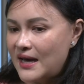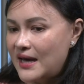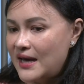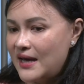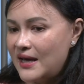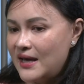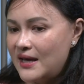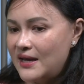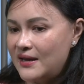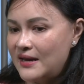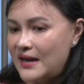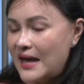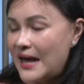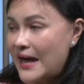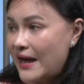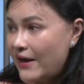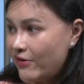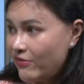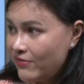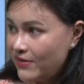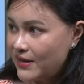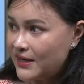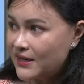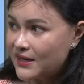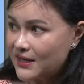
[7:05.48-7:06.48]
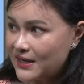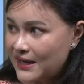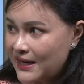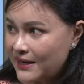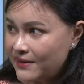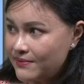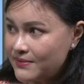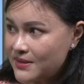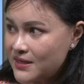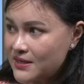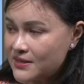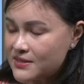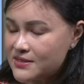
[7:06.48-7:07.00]
and arid
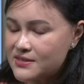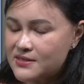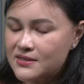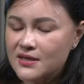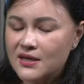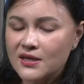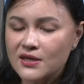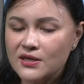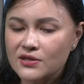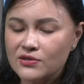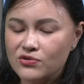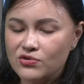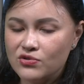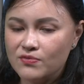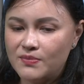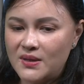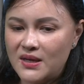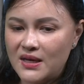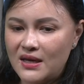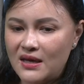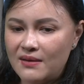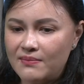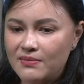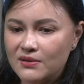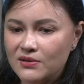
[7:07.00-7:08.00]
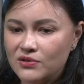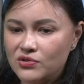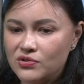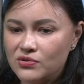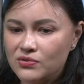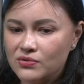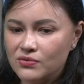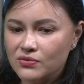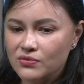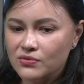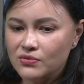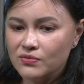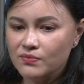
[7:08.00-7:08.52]
climates to be able
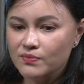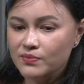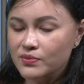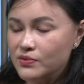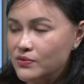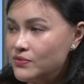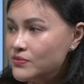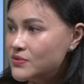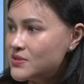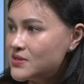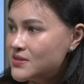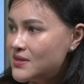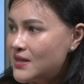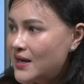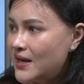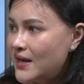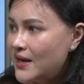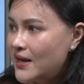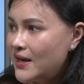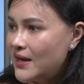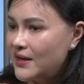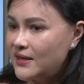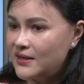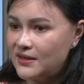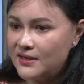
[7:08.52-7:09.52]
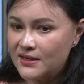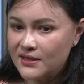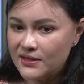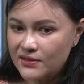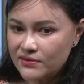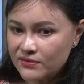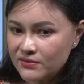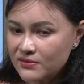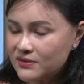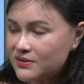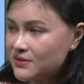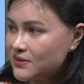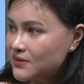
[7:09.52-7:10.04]
to boost their
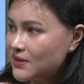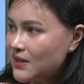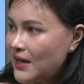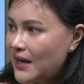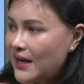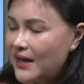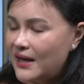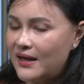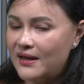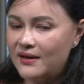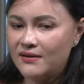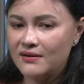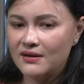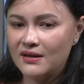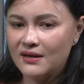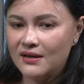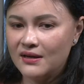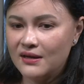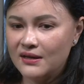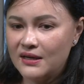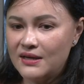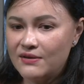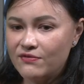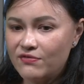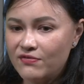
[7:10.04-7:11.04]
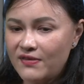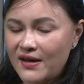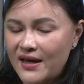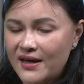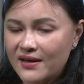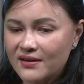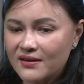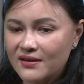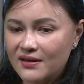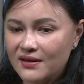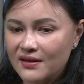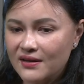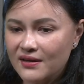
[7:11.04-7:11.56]
yield, and in
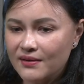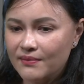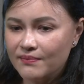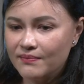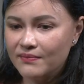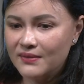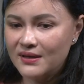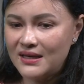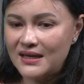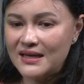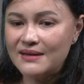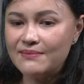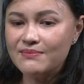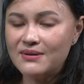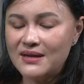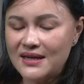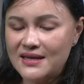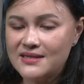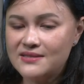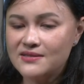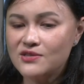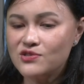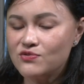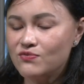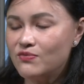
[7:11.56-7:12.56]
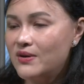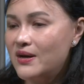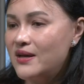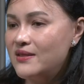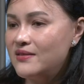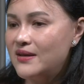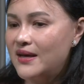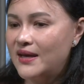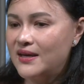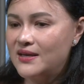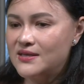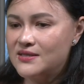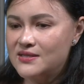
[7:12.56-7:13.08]
fact, in places where
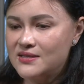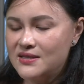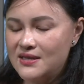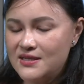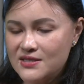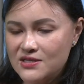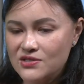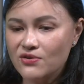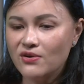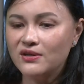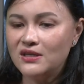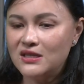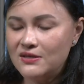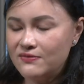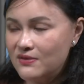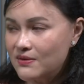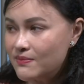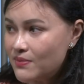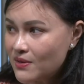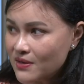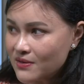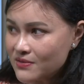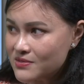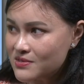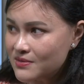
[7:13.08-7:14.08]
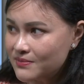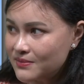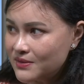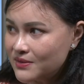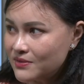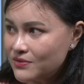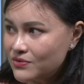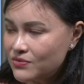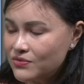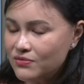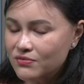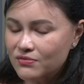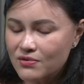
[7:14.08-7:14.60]
it's not even
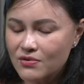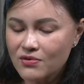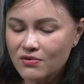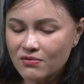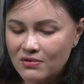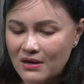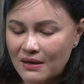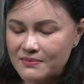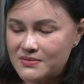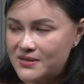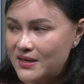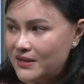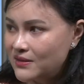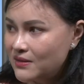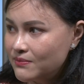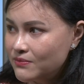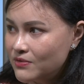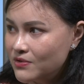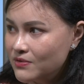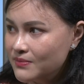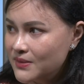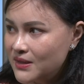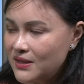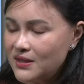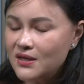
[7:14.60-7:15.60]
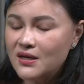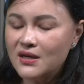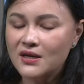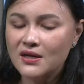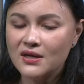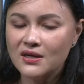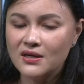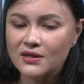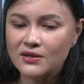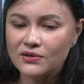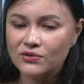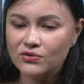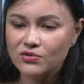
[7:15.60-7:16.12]
possible to grow crops at the moment,
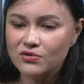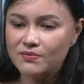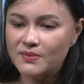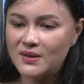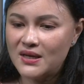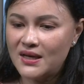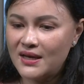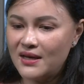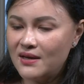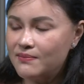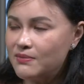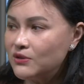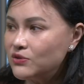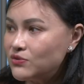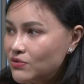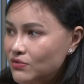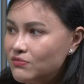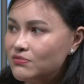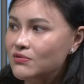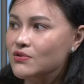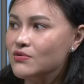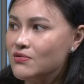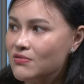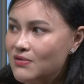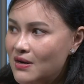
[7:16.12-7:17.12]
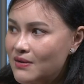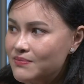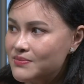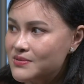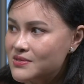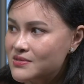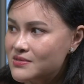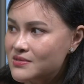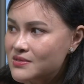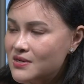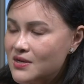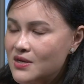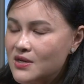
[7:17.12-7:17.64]
to be able to grow
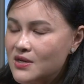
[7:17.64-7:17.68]
crops.